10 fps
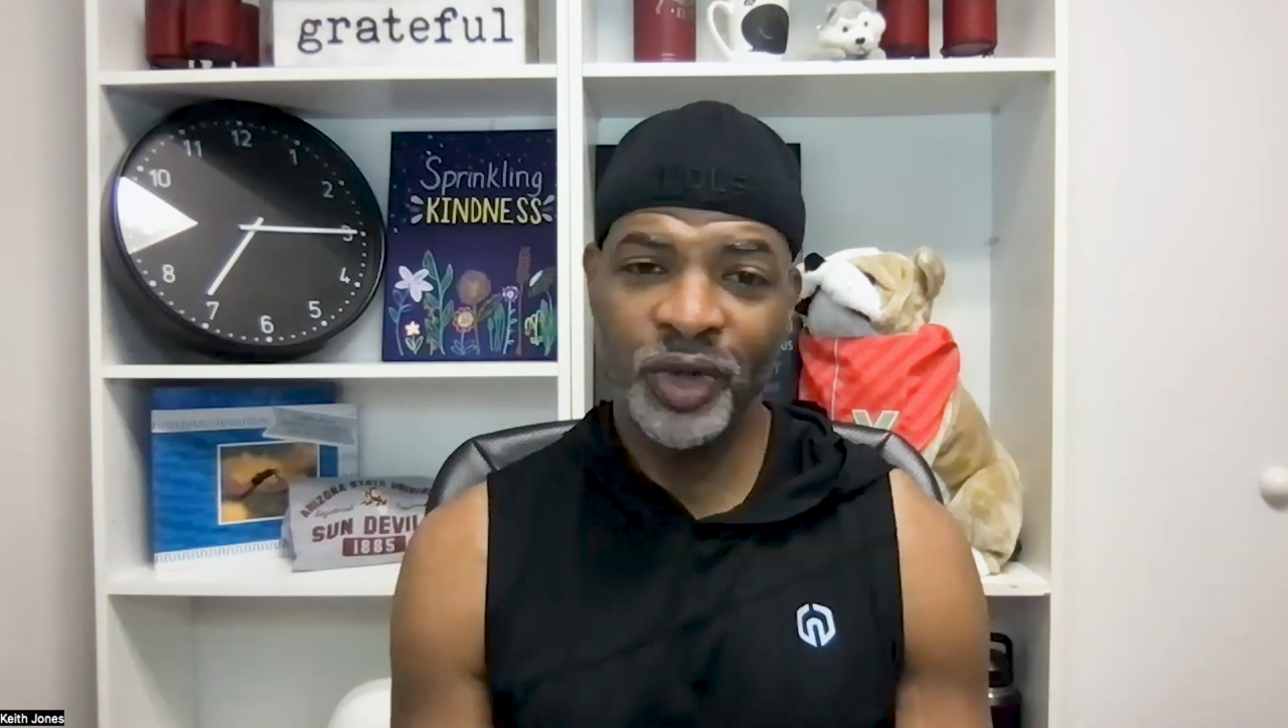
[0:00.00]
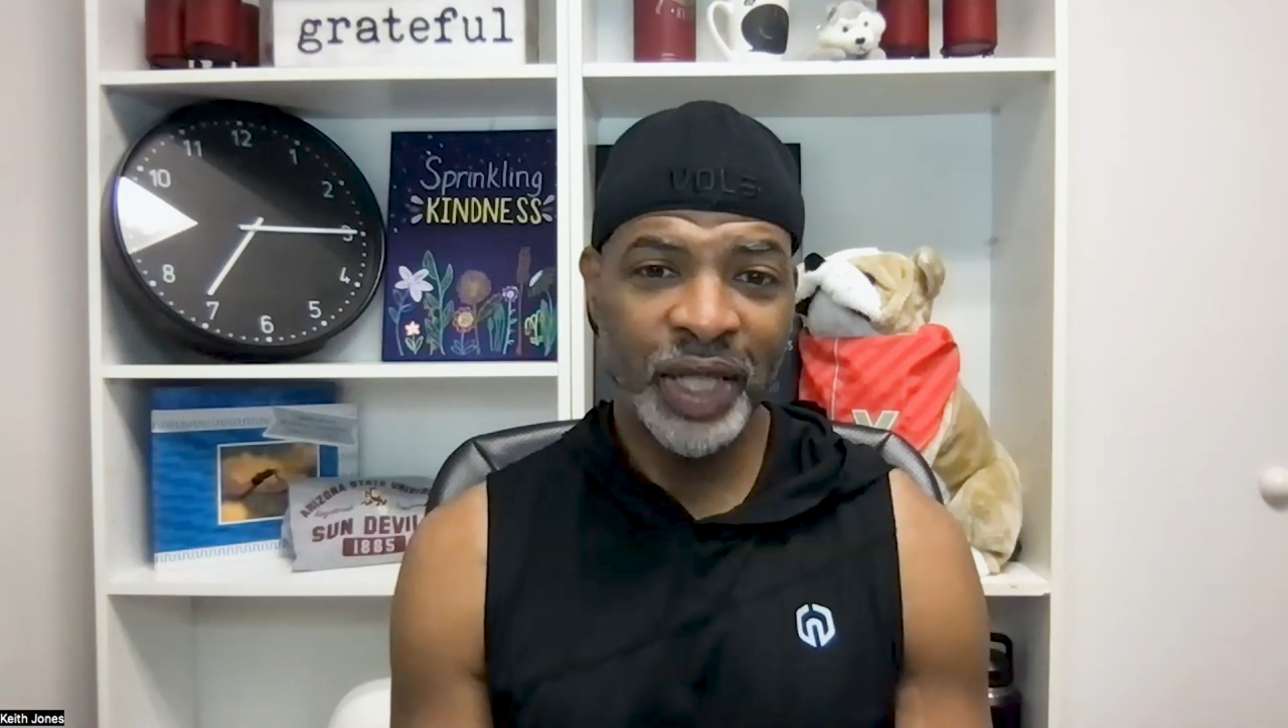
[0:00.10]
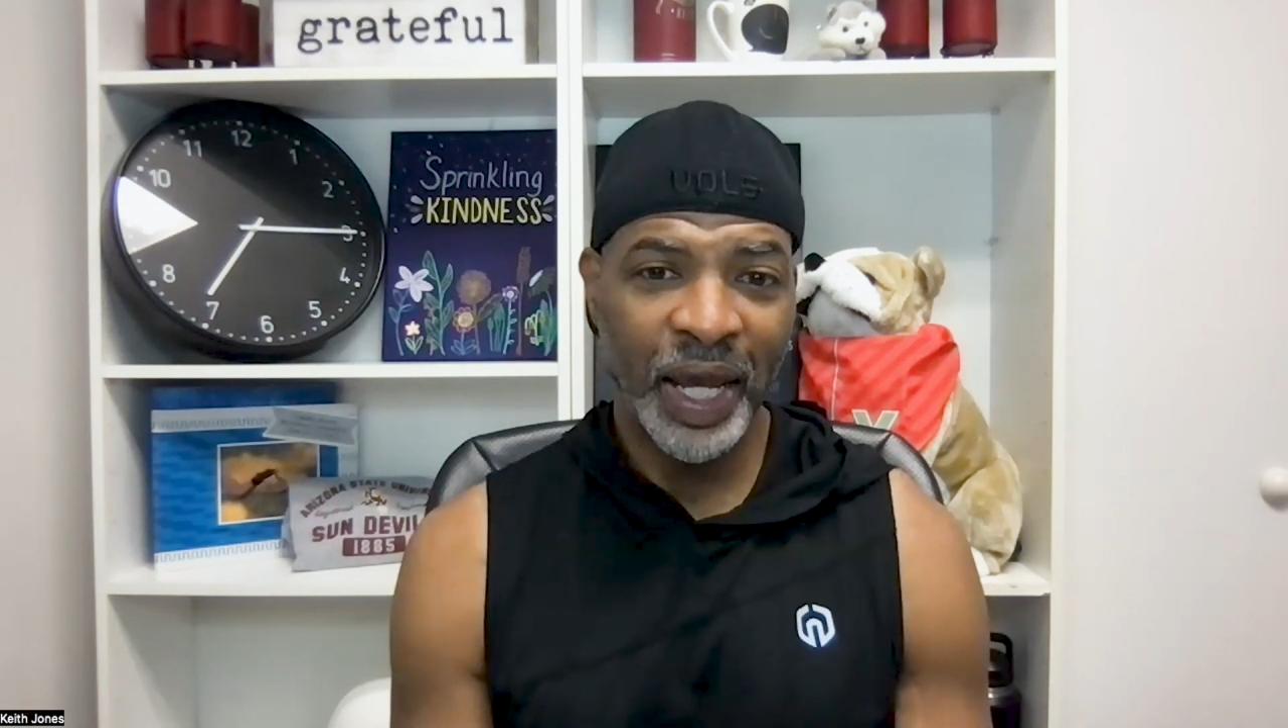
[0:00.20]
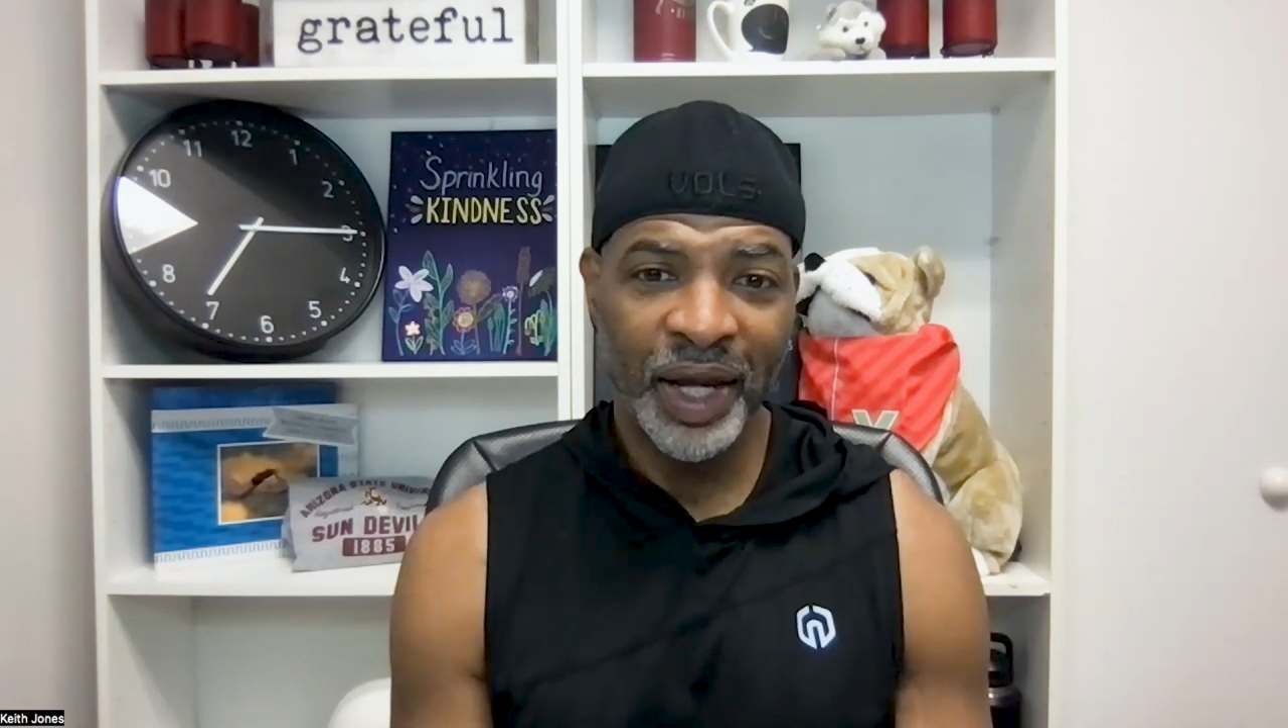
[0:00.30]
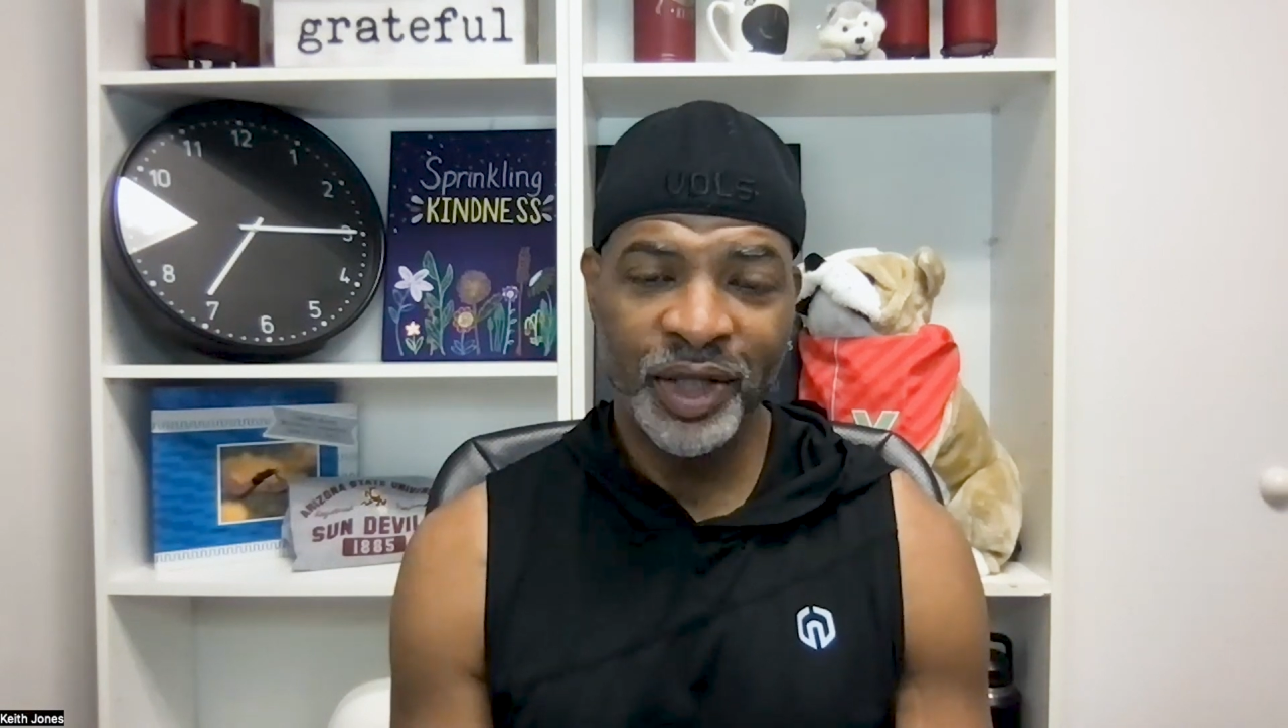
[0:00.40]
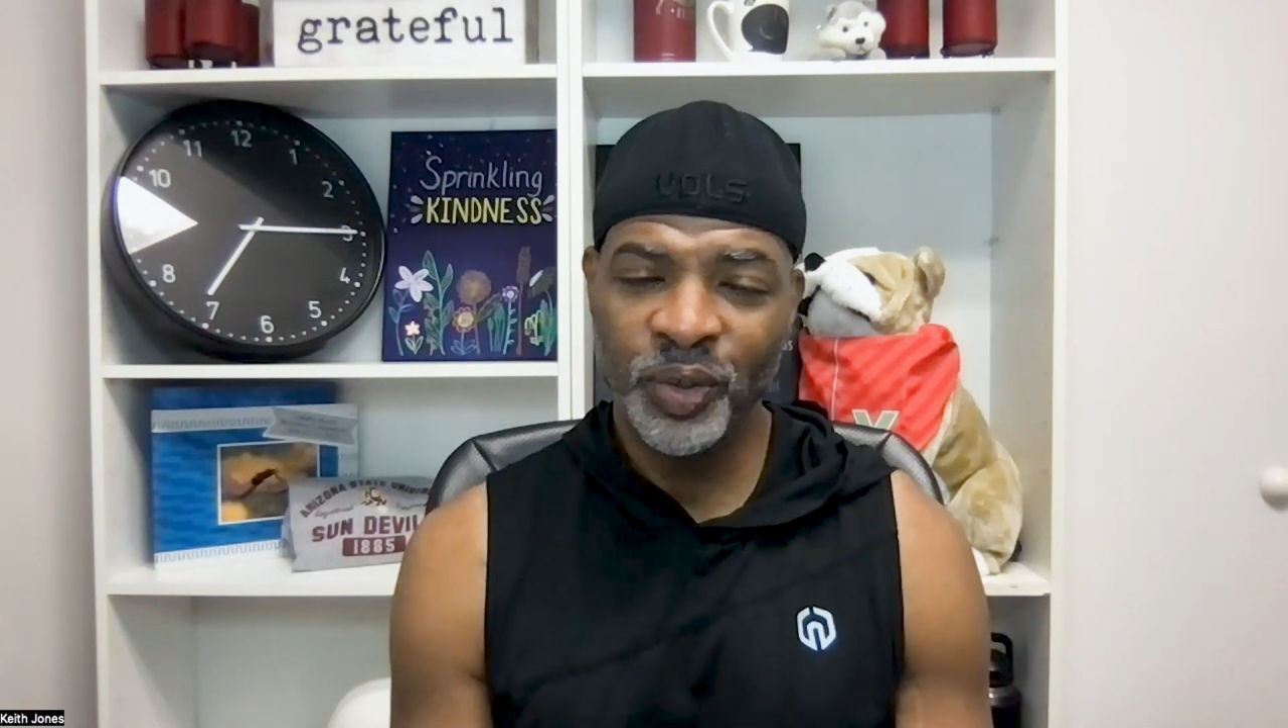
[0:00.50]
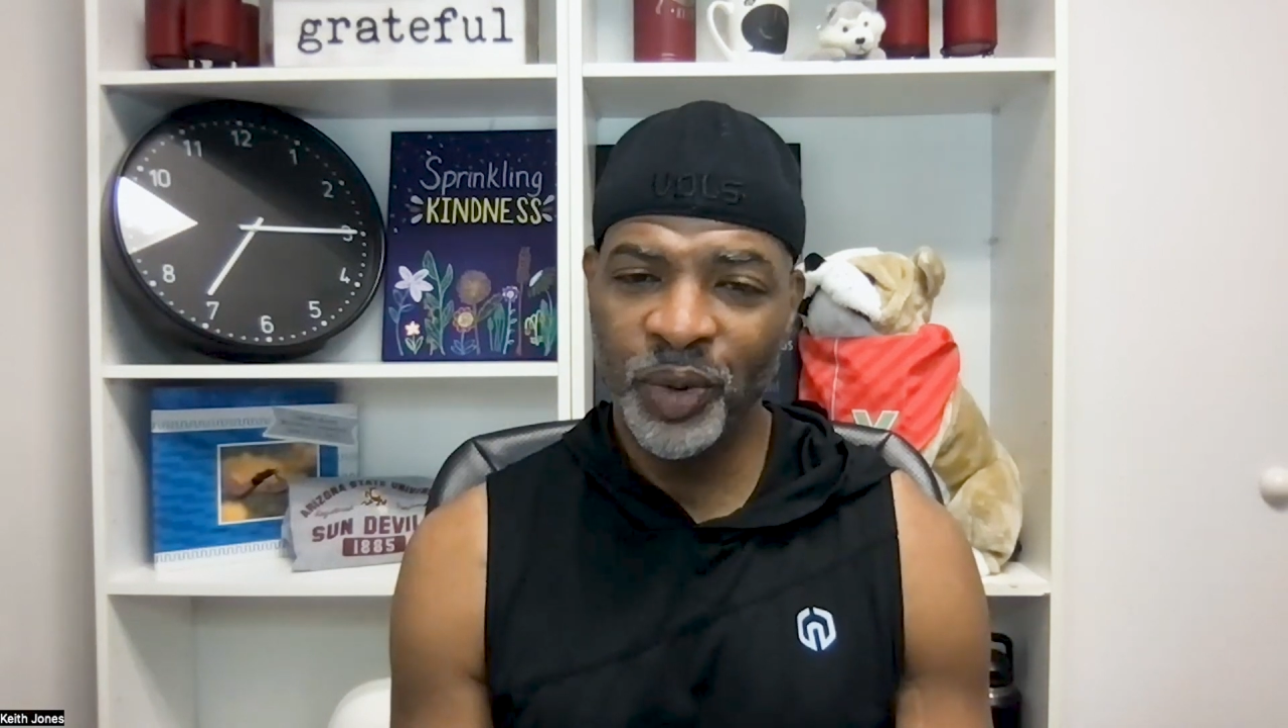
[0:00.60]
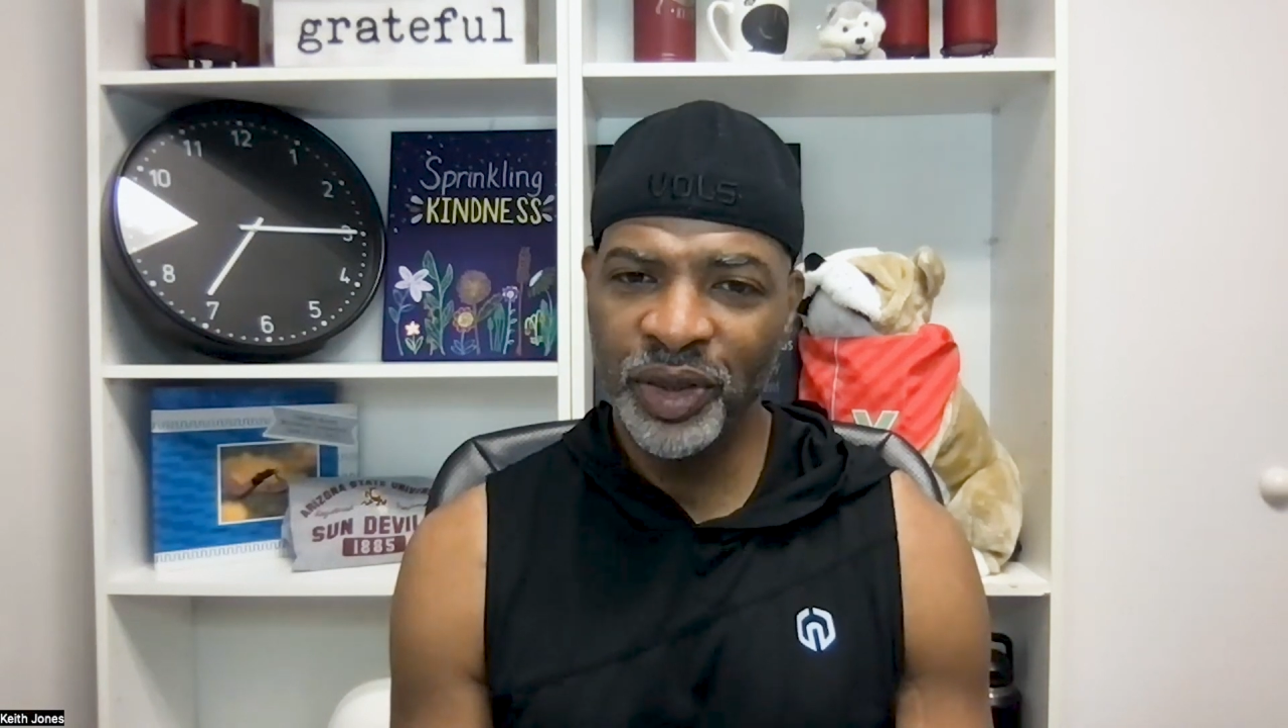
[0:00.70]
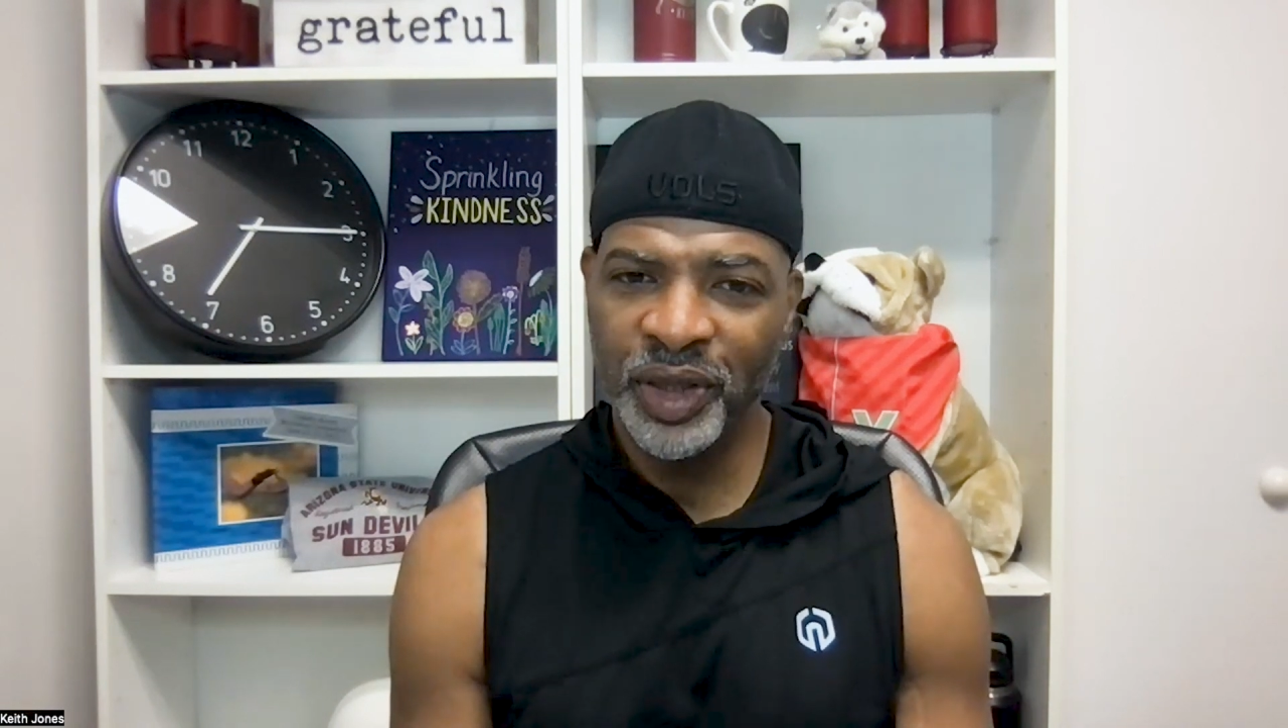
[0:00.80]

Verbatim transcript: dance with